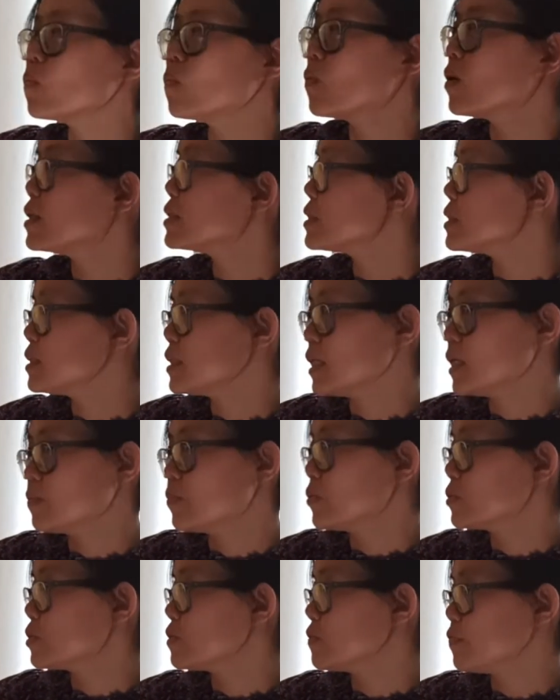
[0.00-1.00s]
wasn't
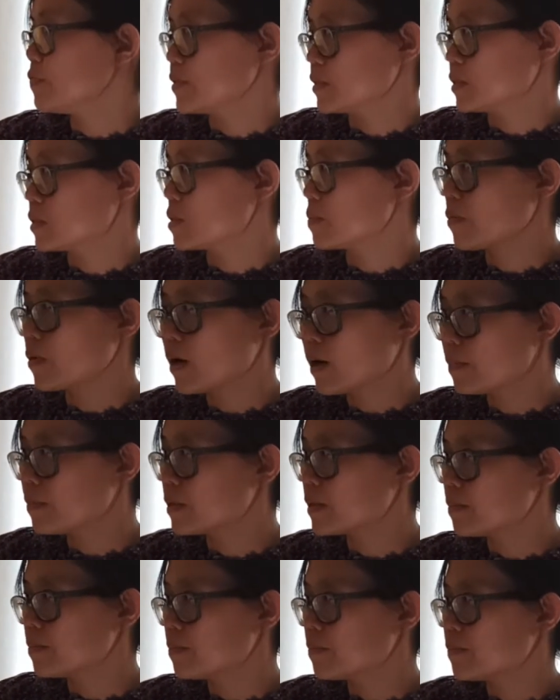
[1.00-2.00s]
able to fix the
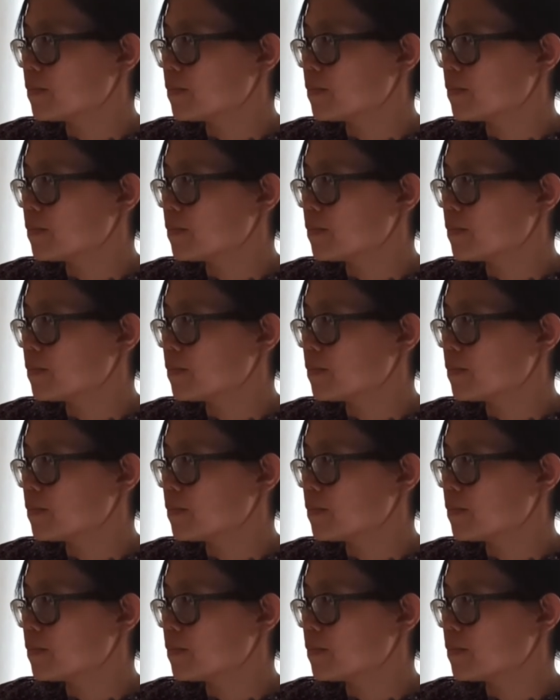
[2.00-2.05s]
problem.